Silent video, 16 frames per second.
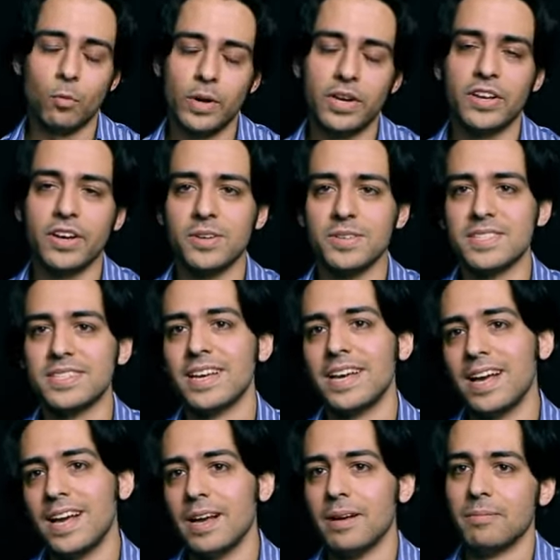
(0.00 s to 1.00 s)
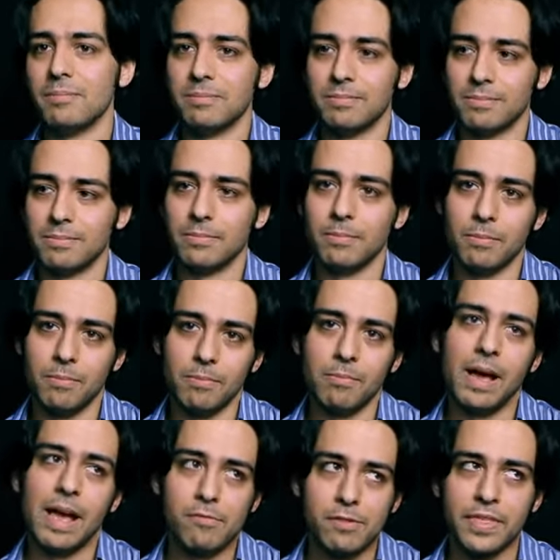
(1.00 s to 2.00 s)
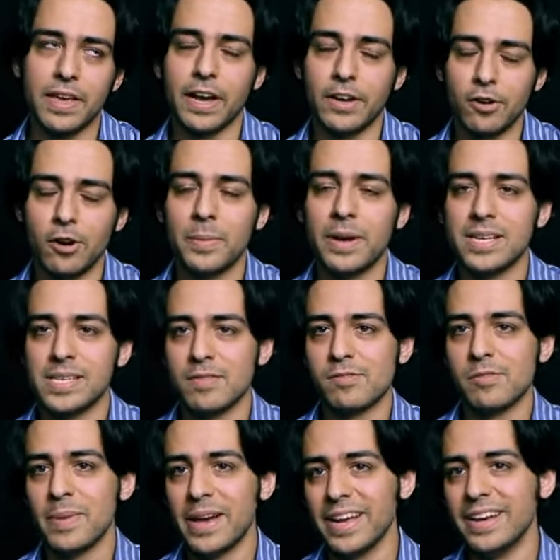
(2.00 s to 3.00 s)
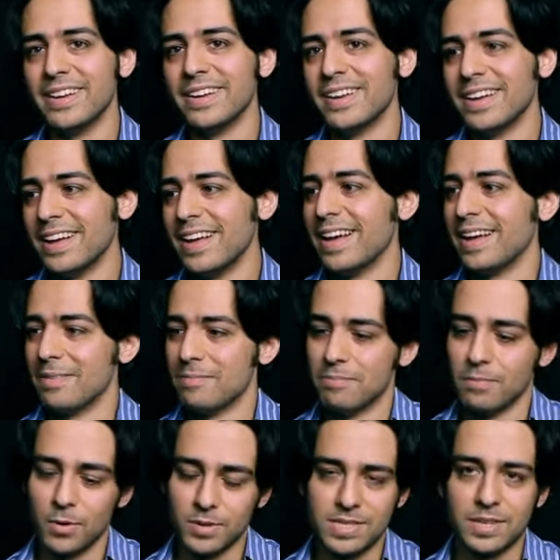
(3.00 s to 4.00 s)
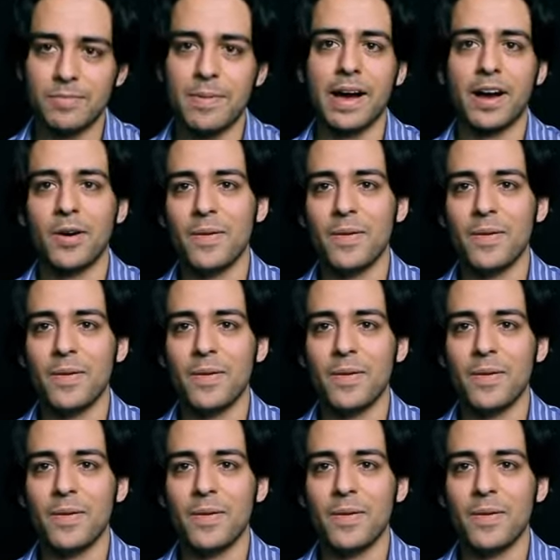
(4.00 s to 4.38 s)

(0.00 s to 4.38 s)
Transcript: Windows, everything Adobe has ever made, most of Mac